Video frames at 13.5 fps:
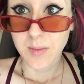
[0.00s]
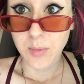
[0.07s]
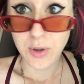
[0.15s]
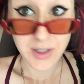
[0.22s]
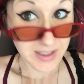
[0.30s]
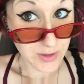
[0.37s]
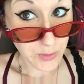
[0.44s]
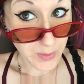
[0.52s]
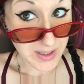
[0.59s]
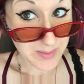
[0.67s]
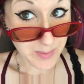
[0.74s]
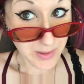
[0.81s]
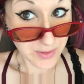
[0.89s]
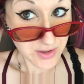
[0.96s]
putting
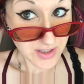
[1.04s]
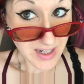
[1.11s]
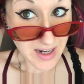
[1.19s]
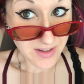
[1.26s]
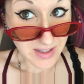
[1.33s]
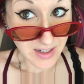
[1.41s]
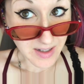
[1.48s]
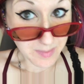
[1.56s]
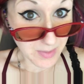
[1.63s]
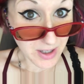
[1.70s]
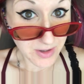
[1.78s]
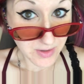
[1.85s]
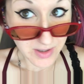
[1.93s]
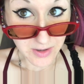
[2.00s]
noise pollution out there and
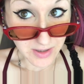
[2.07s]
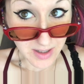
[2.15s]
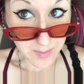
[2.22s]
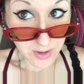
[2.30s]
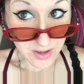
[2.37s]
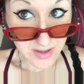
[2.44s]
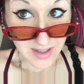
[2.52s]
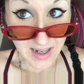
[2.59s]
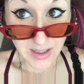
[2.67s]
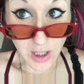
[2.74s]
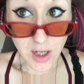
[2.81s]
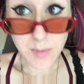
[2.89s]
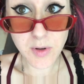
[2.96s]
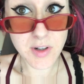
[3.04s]
bothering your neighbors. And
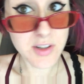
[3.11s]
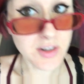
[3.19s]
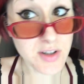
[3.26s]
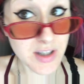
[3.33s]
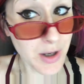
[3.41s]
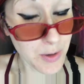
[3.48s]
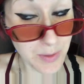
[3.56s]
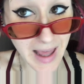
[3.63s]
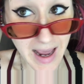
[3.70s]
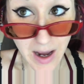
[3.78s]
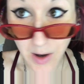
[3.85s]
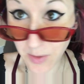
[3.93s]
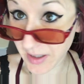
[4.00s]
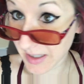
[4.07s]
lawnmowers are so
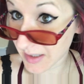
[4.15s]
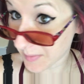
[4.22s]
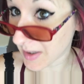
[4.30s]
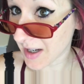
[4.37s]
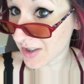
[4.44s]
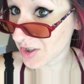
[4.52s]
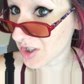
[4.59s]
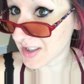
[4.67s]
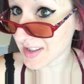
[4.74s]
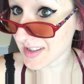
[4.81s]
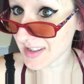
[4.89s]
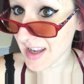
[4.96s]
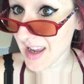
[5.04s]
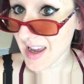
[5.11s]
loud and
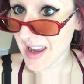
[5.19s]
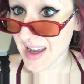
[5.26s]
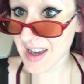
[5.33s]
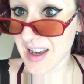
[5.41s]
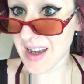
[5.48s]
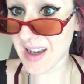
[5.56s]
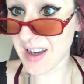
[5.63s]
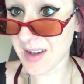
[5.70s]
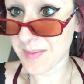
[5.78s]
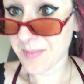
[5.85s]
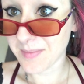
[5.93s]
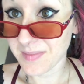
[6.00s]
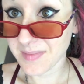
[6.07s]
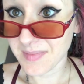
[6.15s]
obnoxious.
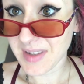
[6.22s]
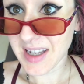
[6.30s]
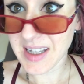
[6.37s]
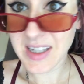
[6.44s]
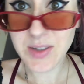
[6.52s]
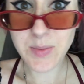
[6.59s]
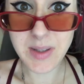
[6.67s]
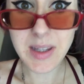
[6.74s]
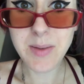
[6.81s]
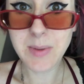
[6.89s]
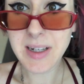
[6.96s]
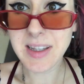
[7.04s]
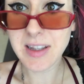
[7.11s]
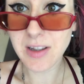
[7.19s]
Um, and he's really
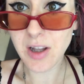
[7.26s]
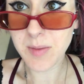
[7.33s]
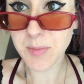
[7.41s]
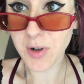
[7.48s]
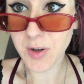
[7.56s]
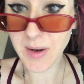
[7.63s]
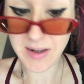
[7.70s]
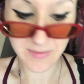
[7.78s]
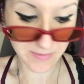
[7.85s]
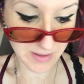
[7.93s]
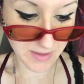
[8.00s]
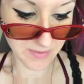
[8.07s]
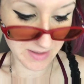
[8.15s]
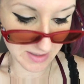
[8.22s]
running the lawnmower right in
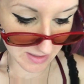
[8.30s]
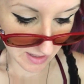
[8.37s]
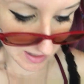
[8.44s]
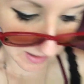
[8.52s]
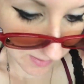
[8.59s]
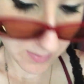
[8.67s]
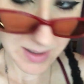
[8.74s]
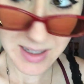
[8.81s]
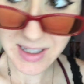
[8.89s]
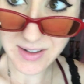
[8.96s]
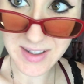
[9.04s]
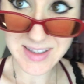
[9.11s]
front of us. Like, we're gonna go